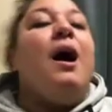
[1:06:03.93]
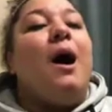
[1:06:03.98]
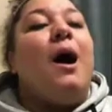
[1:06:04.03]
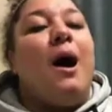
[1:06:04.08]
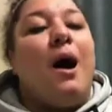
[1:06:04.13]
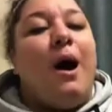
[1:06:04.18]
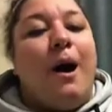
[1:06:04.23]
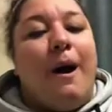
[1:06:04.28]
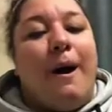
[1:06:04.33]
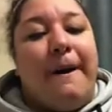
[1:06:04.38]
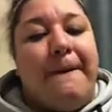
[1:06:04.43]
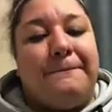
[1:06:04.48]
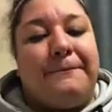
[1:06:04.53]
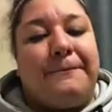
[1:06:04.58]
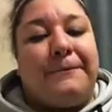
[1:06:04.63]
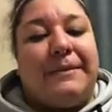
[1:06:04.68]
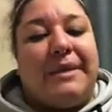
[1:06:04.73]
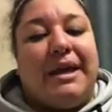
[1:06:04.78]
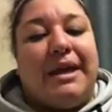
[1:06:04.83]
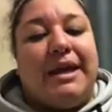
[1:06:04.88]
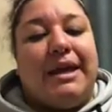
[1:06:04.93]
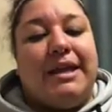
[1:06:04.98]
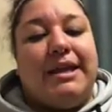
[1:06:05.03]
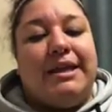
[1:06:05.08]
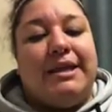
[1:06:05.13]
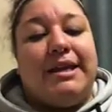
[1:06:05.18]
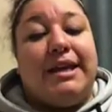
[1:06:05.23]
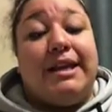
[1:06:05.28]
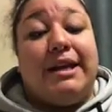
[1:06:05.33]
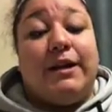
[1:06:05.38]
And
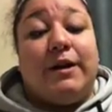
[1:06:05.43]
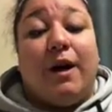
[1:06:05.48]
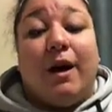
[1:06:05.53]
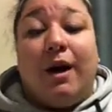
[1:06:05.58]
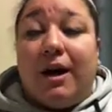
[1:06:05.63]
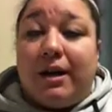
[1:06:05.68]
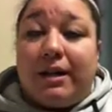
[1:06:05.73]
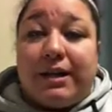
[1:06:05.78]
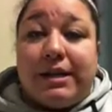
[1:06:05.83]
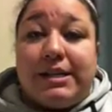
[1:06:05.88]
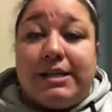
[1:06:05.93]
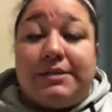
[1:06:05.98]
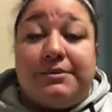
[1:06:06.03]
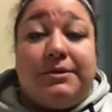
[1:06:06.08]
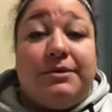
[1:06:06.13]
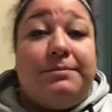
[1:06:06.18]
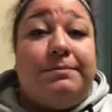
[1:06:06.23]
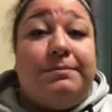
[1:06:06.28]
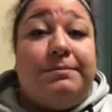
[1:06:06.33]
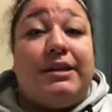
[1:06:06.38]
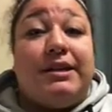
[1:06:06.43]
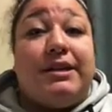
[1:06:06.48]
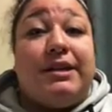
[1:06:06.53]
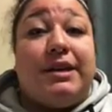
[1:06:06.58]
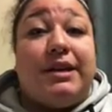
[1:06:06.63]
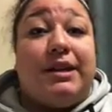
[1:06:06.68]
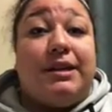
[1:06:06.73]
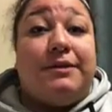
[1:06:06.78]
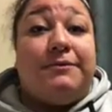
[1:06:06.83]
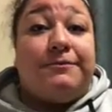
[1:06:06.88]
then in August, we'll be
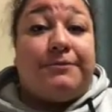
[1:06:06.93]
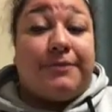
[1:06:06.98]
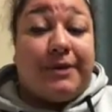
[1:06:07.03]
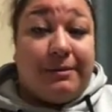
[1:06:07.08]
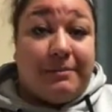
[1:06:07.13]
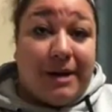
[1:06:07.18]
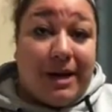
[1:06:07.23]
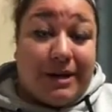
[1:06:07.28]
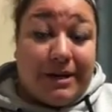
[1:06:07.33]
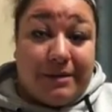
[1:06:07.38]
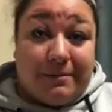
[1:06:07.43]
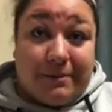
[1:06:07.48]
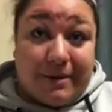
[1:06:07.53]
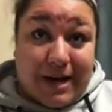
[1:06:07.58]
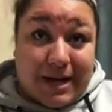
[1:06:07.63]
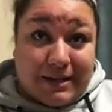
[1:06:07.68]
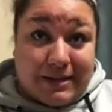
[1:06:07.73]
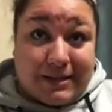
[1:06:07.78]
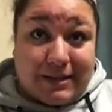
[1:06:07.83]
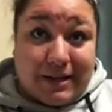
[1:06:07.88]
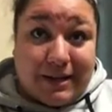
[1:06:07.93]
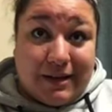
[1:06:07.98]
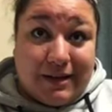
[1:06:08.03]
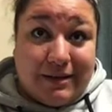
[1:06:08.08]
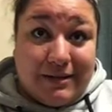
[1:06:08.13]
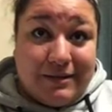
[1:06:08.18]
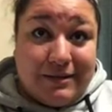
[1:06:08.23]
in Fremont, Nebraska.